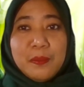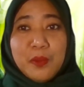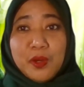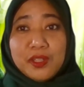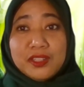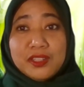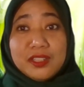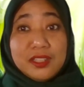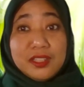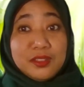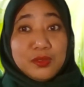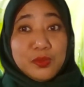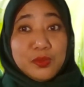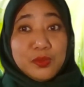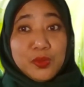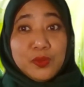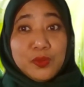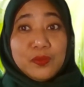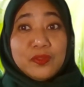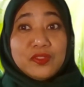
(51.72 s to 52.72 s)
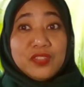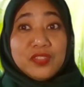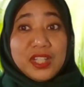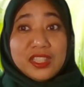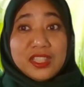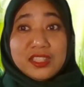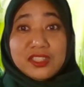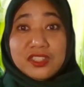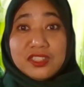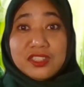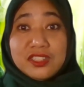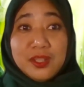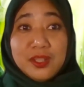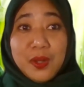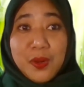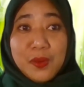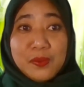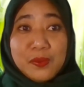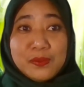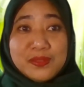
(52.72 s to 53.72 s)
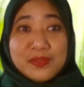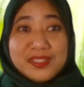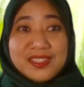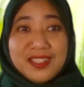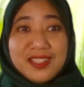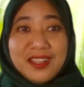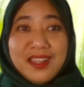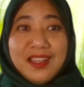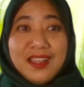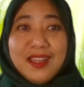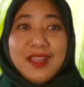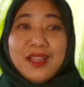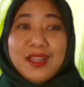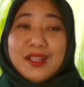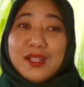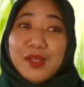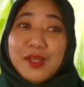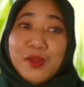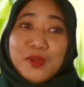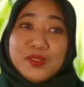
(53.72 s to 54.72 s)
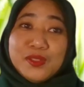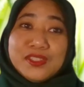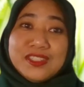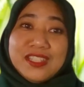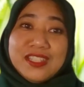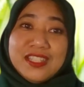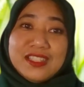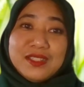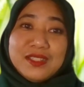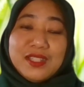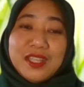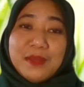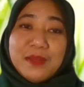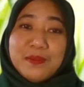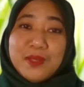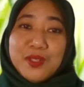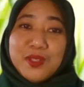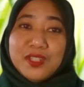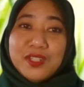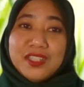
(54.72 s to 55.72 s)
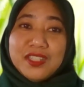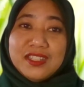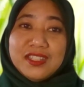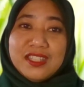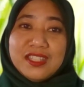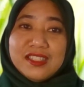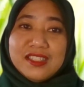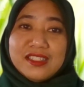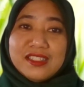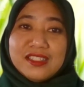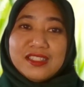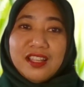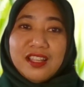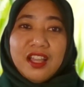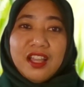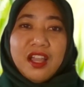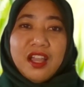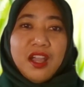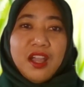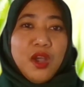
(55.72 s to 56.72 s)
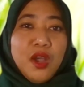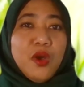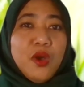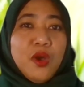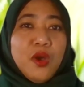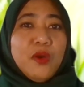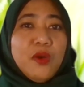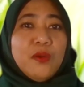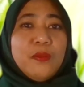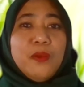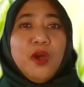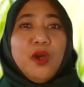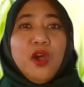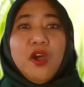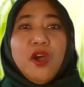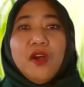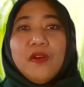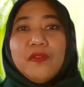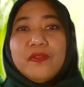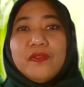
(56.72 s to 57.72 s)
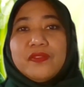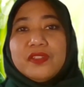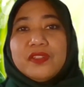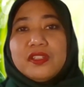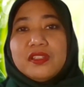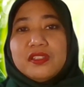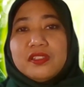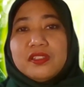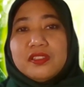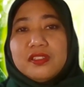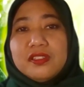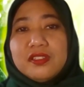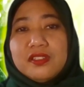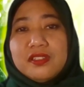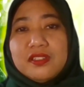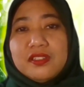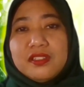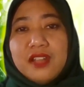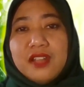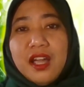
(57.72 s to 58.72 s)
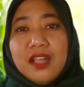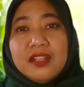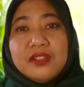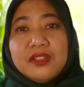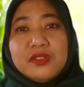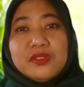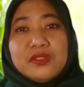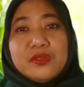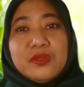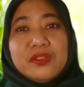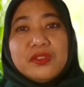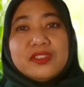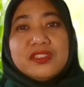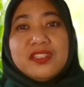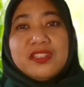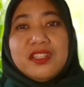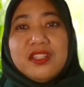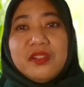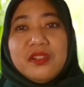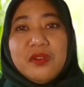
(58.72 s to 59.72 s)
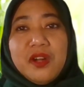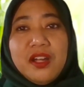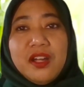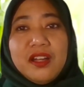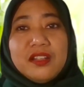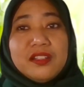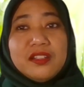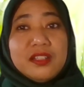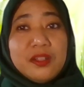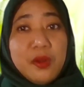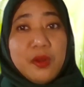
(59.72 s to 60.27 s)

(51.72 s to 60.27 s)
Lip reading: pointed roof traditional homes, close-knit communities, home of the dinosaurs era, the